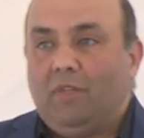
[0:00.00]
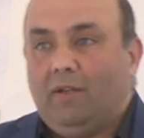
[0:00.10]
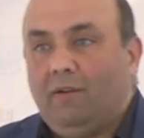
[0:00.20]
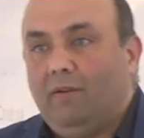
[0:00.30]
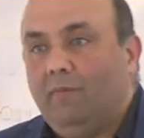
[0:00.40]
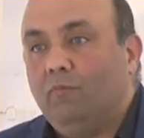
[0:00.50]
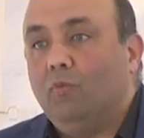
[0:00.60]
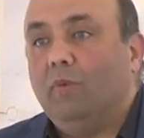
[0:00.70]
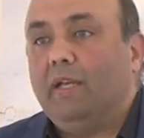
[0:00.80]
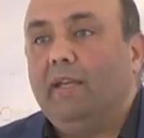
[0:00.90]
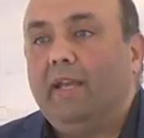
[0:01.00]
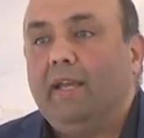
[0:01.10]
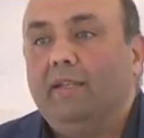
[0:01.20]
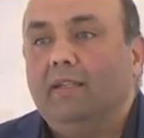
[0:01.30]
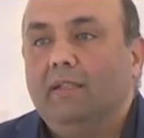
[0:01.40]
Um,
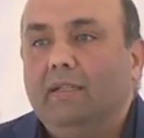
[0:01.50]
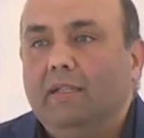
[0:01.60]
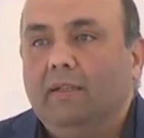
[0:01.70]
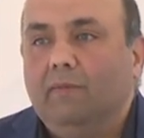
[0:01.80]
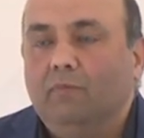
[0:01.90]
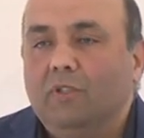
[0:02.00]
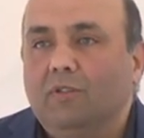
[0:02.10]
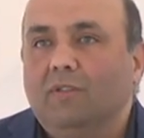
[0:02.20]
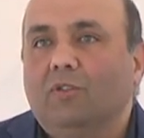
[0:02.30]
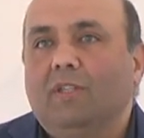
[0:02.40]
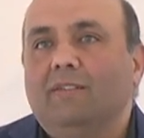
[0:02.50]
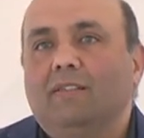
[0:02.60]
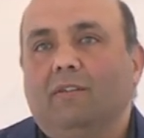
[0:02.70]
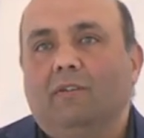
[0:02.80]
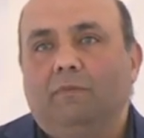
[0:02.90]
and uh, so
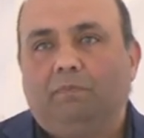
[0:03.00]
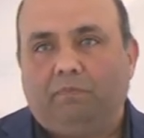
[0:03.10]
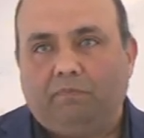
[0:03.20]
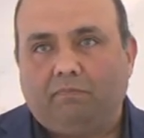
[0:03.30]
there's a,